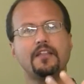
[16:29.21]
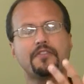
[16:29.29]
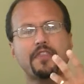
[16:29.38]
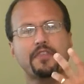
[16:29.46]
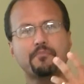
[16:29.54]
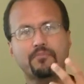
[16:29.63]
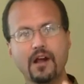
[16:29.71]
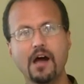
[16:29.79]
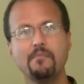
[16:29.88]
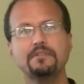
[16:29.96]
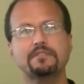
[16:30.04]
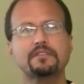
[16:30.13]
that the
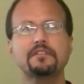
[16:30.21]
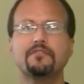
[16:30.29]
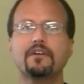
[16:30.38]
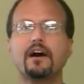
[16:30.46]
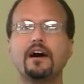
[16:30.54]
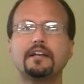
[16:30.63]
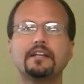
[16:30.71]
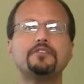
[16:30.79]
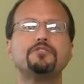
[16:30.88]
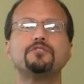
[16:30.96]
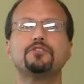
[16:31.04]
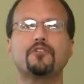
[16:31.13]
promises of God in
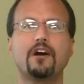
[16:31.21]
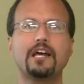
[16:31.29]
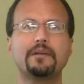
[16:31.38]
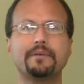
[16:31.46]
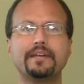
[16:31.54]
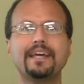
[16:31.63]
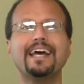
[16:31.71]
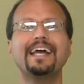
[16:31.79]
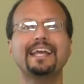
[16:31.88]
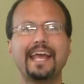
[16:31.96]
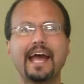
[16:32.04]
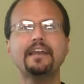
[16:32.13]
Deuteronomy
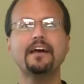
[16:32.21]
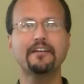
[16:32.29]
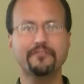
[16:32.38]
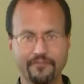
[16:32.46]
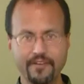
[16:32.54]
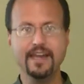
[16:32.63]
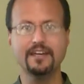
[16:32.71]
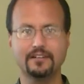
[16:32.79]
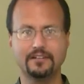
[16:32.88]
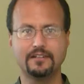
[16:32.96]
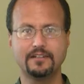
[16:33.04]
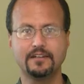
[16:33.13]
cannot fail